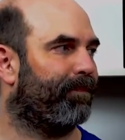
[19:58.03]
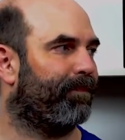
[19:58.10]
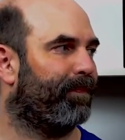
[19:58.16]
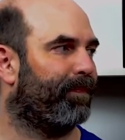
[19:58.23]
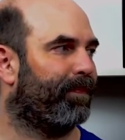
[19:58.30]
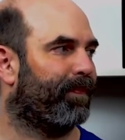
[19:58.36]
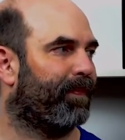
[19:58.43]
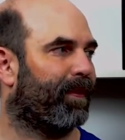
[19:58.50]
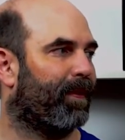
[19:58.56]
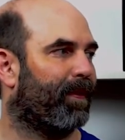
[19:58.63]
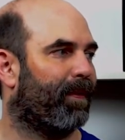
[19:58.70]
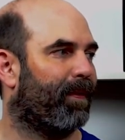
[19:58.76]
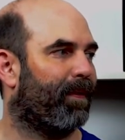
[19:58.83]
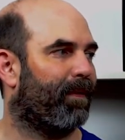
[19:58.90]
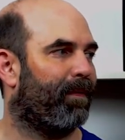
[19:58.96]

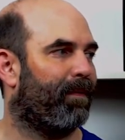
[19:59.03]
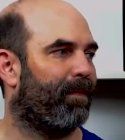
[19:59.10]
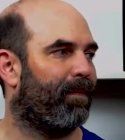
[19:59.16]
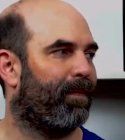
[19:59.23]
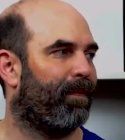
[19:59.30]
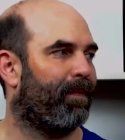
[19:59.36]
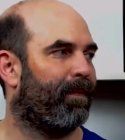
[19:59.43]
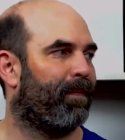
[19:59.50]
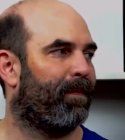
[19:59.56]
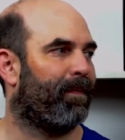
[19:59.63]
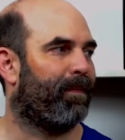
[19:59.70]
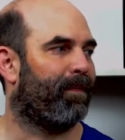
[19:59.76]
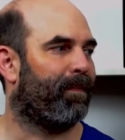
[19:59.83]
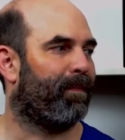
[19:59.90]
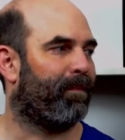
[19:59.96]

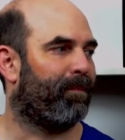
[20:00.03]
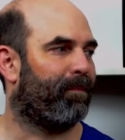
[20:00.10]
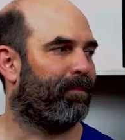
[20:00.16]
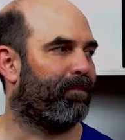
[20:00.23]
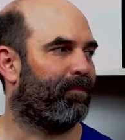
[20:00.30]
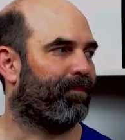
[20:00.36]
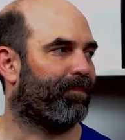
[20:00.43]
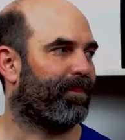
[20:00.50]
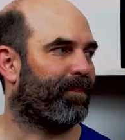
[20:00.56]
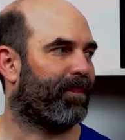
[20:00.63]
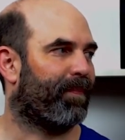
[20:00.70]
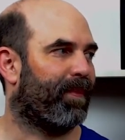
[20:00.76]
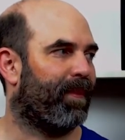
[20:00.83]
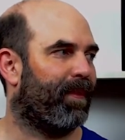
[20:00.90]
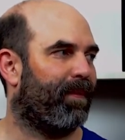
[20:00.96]

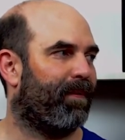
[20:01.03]
[no speech]